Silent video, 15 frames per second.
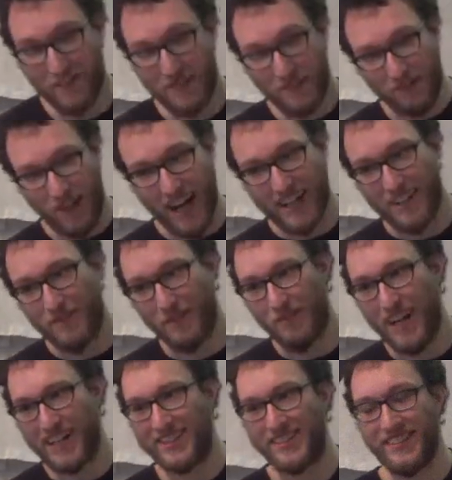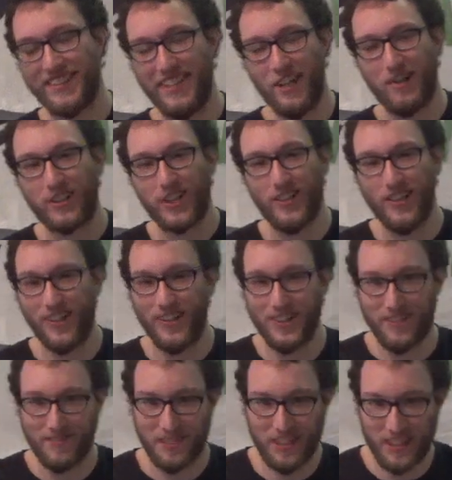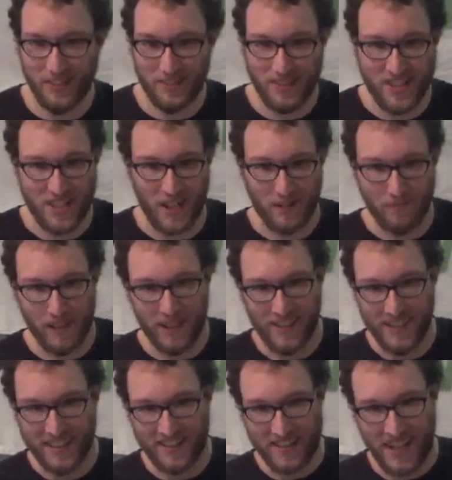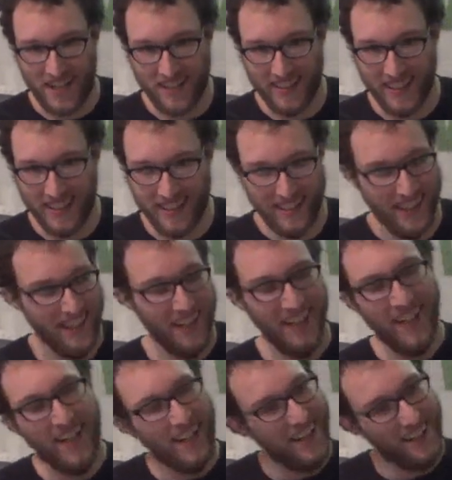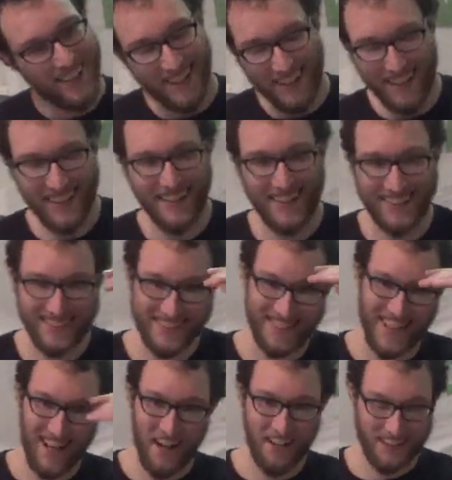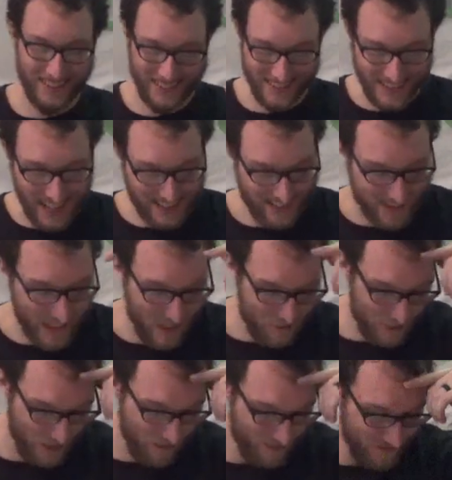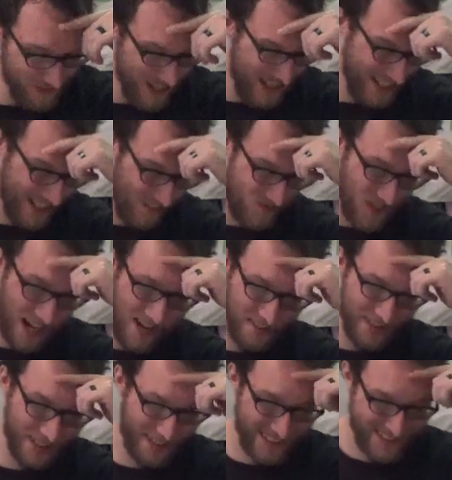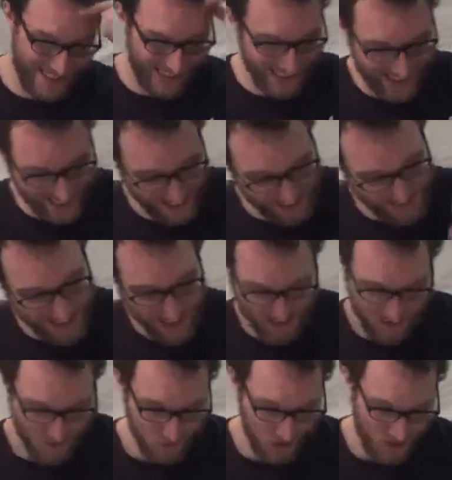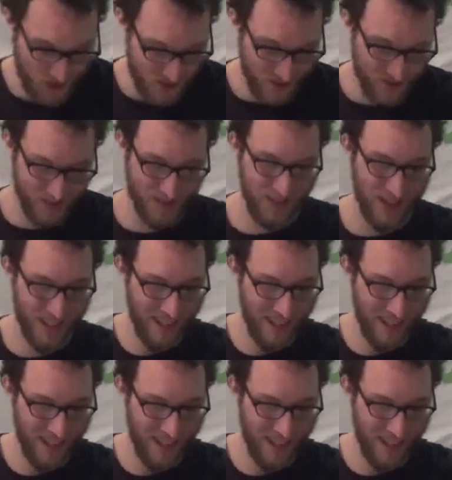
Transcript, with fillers: if you watch, if you watch the Yoko Ono video with Chuck Berry and John Lennon, uh, that statement probably isn't too far from the truth.